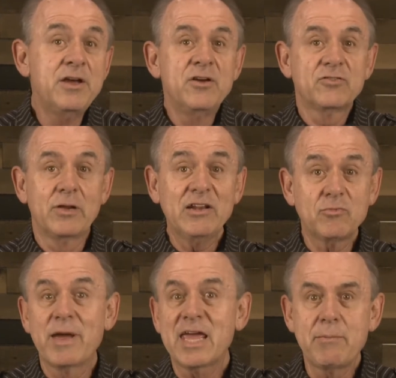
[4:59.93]
So let's
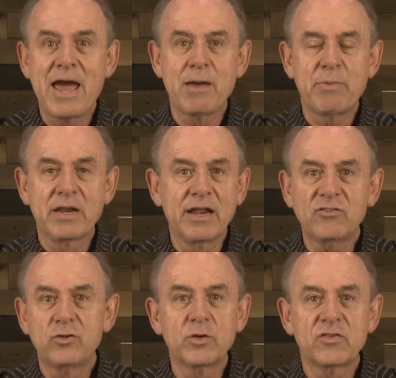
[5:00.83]
make him happy and let's
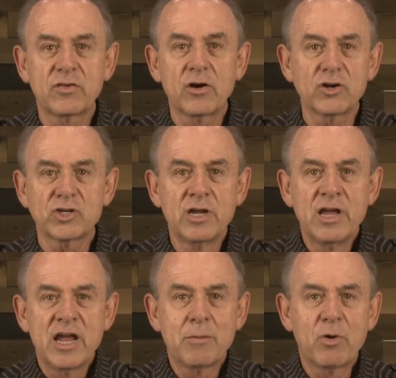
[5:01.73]
do a search
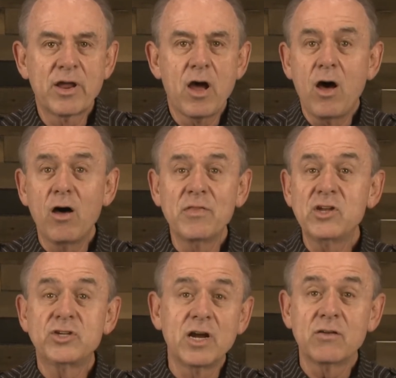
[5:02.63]
and bring all
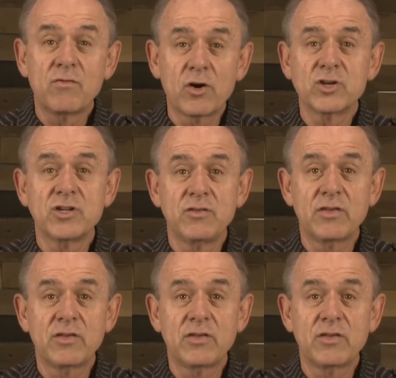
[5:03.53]
these young virgins